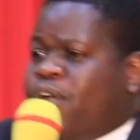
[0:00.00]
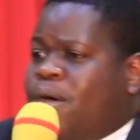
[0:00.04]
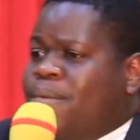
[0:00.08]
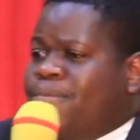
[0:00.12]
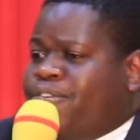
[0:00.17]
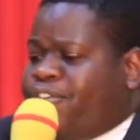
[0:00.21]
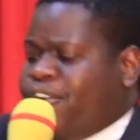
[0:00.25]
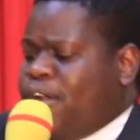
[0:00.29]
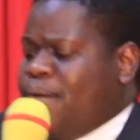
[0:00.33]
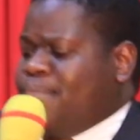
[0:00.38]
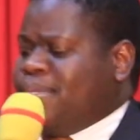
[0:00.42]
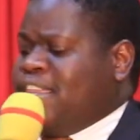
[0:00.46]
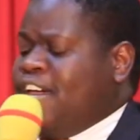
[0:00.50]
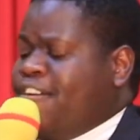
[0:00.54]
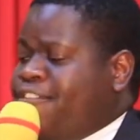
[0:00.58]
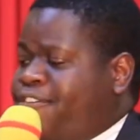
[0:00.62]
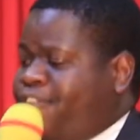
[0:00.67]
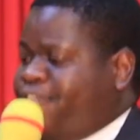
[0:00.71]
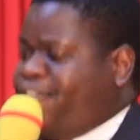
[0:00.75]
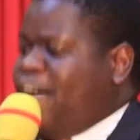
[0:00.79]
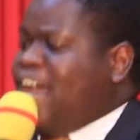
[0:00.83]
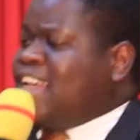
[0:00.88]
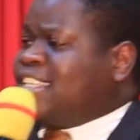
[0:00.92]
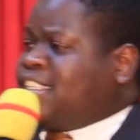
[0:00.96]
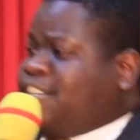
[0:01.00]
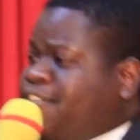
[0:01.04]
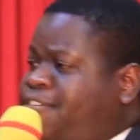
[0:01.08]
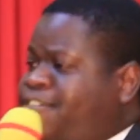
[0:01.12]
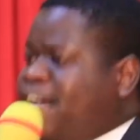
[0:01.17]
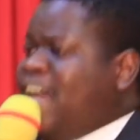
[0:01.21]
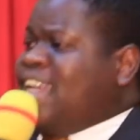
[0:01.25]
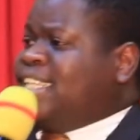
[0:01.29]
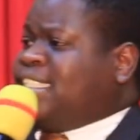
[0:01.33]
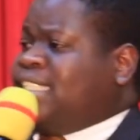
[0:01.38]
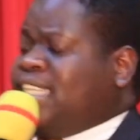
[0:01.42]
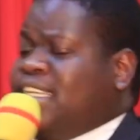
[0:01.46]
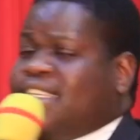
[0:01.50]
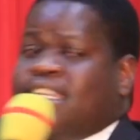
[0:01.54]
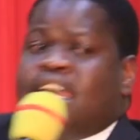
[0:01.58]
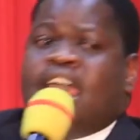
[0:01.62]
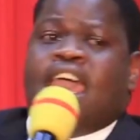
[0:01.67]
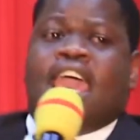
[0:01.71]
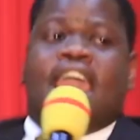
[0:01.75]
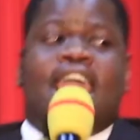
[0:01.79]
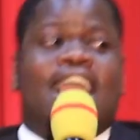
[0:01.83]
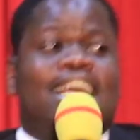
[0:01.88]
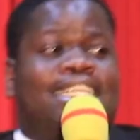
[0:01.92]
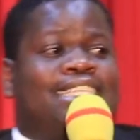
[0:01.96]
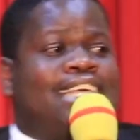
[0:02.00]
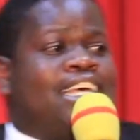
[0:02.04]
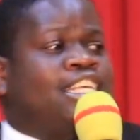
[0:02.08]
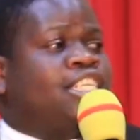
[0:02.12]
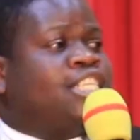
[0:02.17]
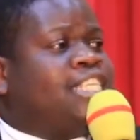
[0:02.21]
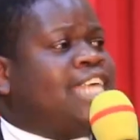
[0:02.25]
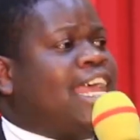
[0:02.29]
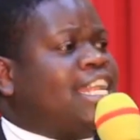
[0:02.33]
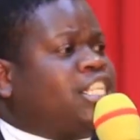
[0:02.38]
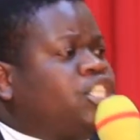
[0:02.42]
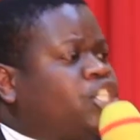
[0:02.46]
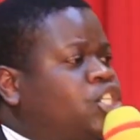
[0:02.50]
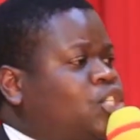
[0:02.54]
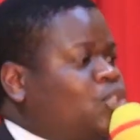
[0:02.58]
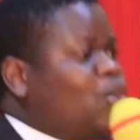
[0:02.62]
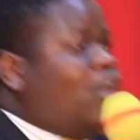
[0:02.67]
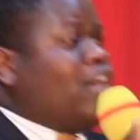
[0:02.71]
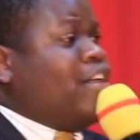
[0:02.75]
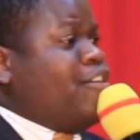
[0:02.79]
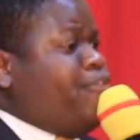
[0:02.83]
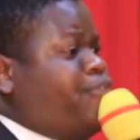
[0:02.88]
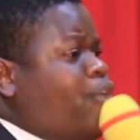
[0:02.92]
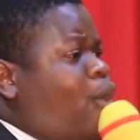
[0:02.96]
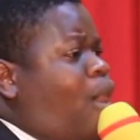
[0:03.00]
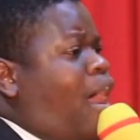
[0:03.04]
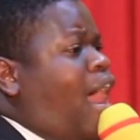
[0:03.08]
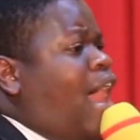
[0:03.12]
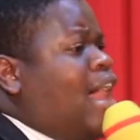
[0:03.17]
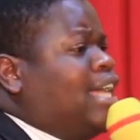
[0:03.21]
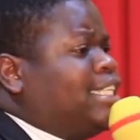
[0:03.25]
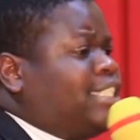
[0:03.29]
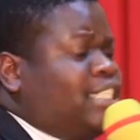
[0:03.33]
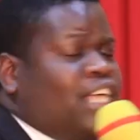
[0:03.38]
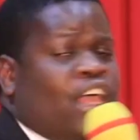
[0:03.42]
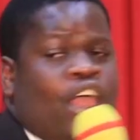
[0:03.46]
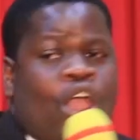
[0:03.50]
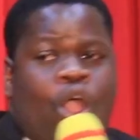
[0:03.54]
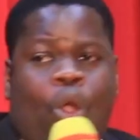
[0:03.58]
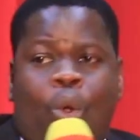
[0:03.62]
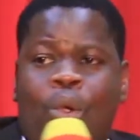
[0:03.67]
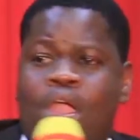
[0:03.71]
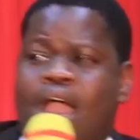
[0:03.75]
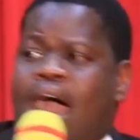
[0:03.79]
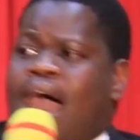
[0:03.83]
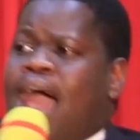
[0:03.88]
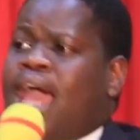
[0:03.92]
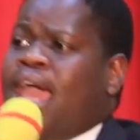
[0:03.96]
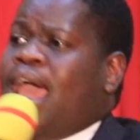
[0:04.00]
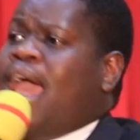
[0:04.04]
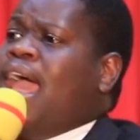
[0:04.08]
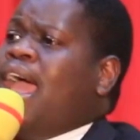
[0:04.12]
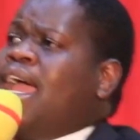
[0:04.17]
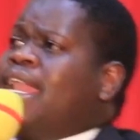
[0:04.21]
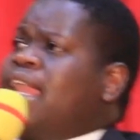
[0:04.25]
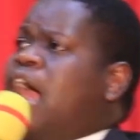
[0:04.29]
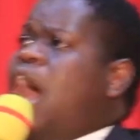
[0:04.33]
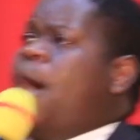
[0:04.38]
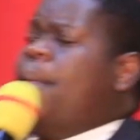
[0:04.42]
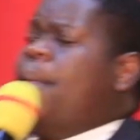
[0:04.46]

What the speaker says: from the first verses, it's a sad story for us. We are heard